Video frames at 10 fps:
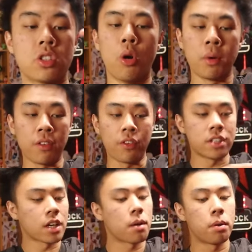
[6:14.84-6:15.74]
so many
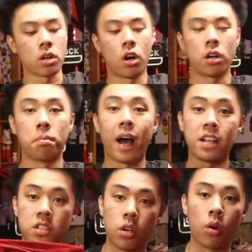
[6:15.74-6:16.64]
fits I could put on, but I
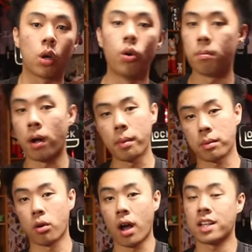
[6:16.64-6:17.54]
just don't go in
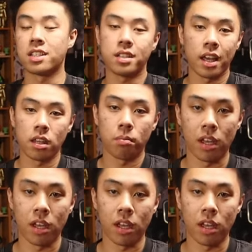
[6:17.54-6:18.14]
public, bro. I just stay in the